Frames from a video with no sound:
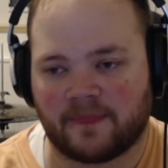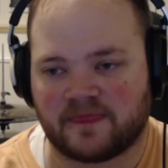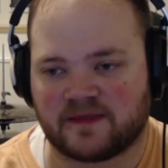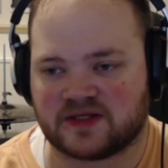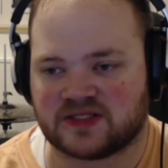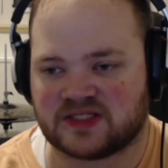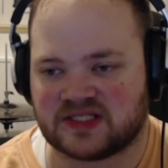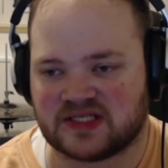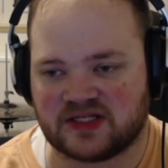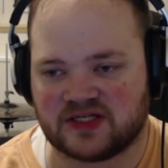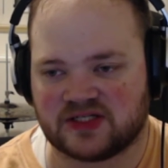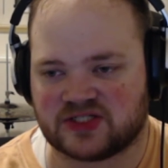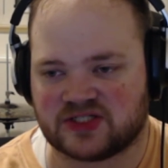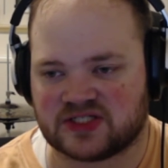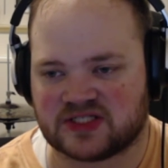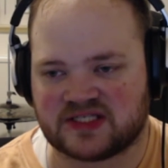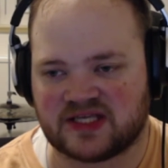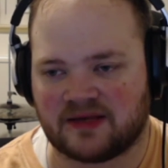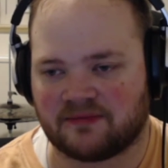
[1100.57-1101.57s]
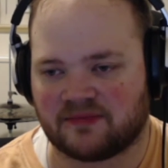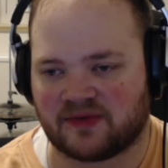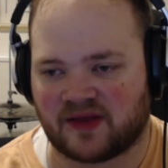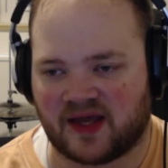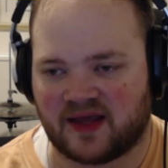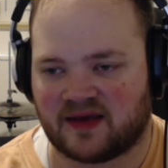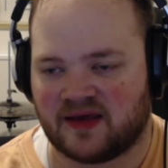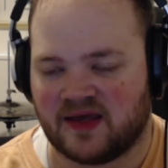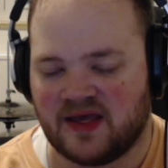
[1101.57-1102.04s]
It just seemed
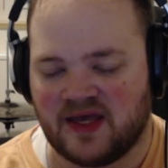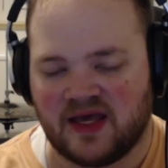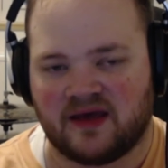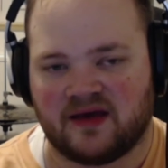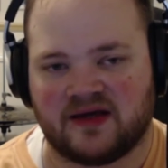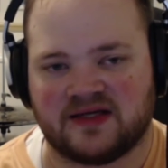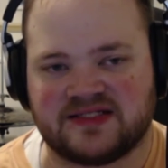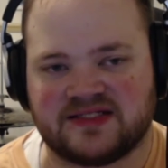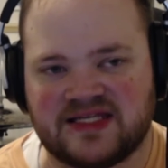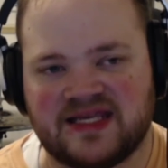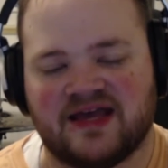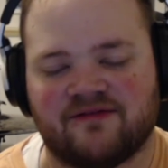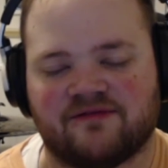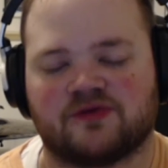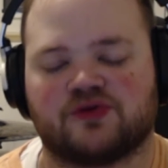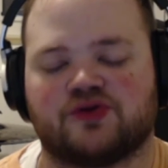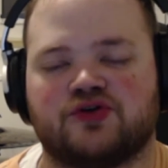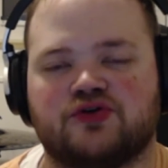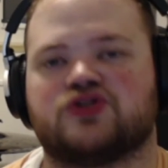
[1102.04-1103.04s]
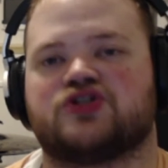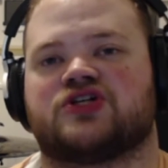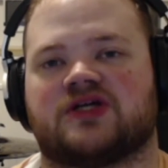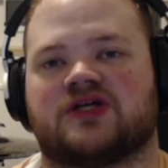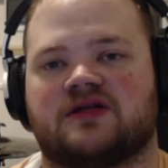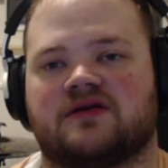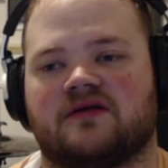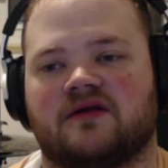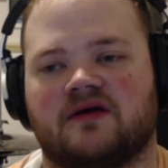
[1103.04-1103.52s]
like a
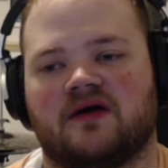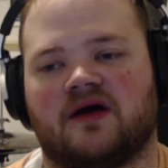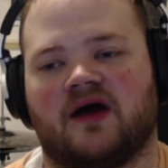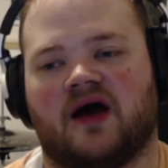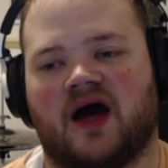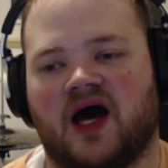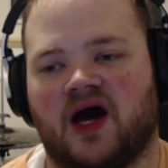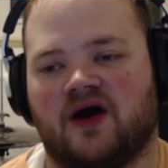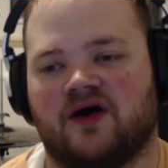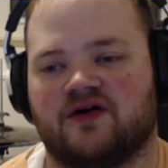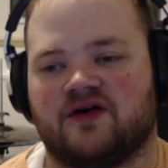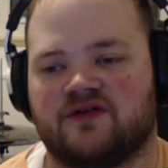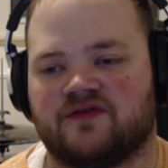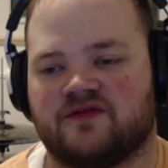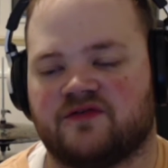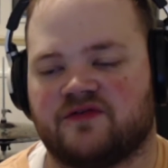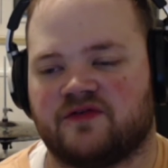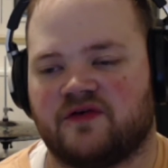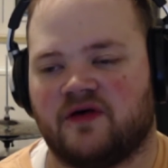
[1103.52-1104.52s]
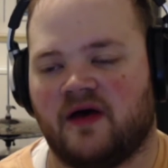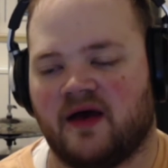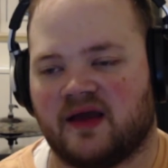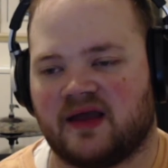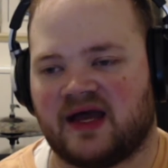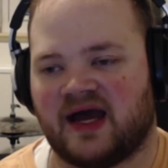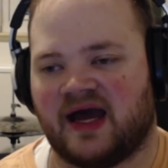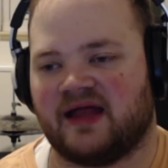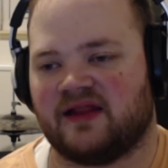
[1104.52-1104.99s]
de-evolution of
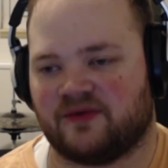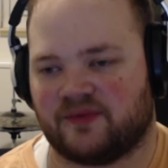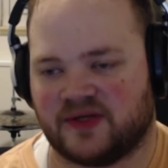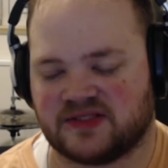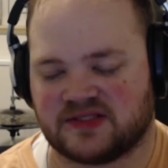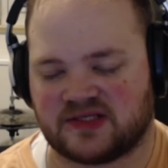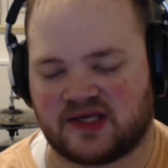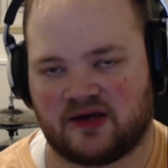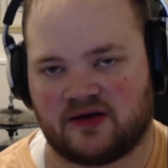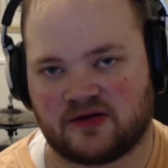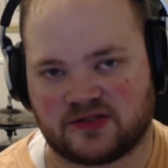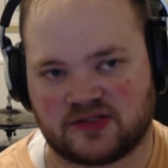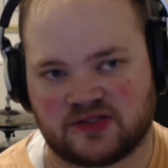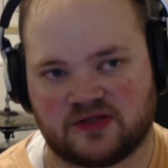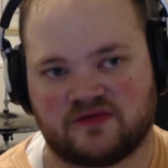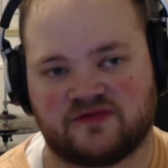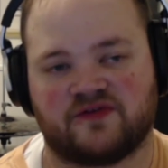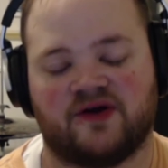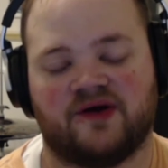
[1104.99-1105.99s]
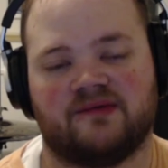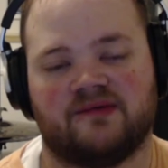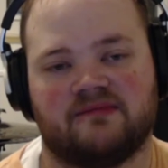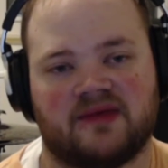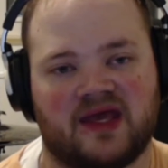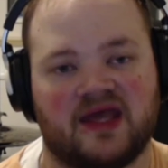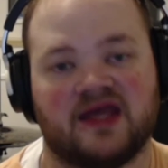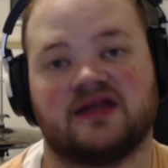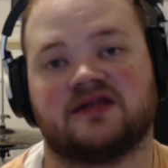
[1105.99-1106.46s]
Kylo Ren's character
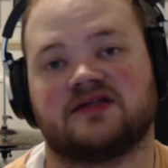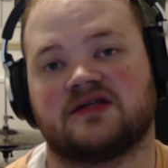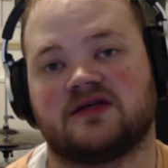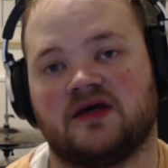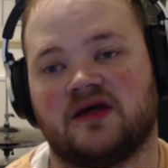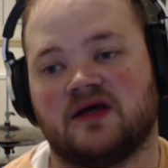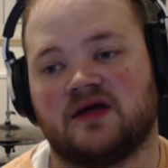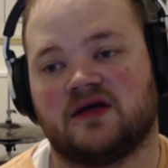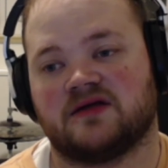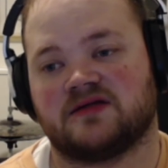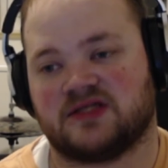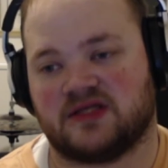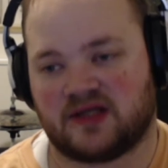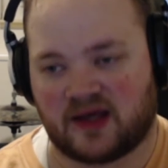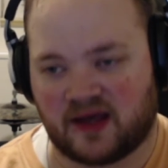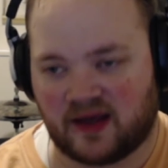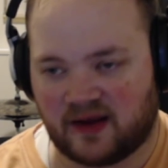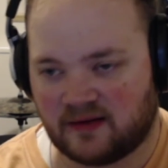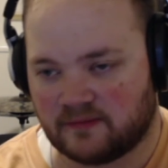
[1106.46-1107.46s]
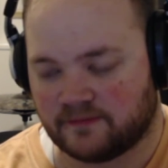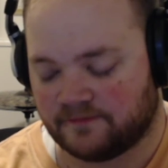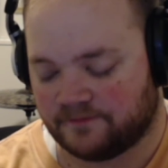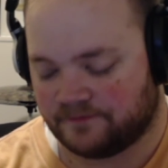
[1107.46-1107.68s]
from 8 to 9.